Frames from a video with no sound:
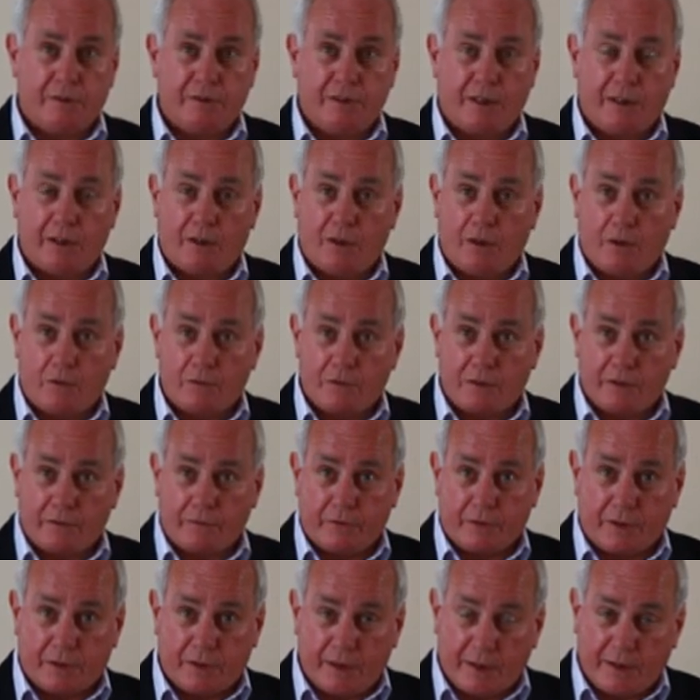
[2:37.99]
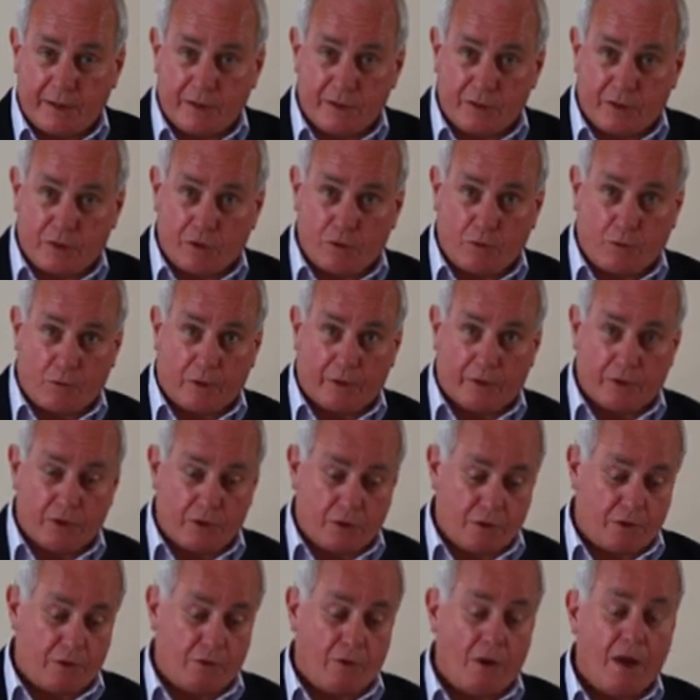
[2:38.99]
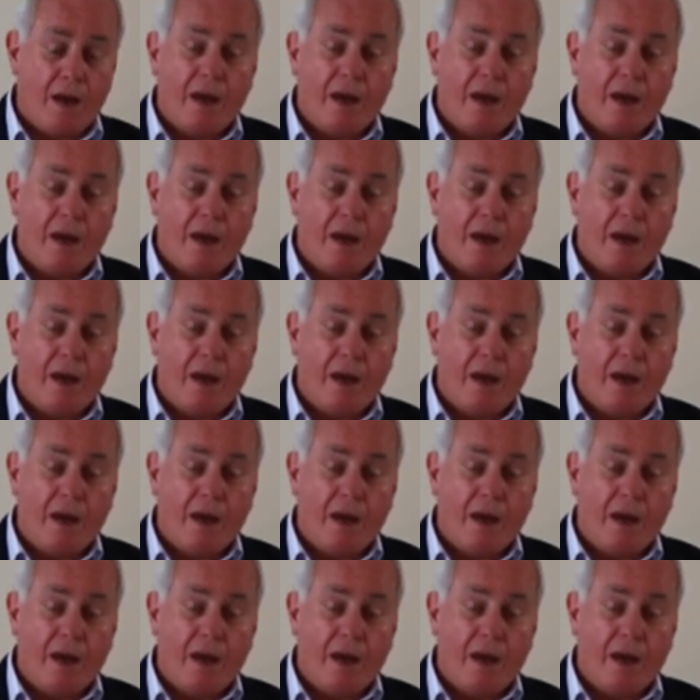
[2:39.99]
take notes of the things that you want to do,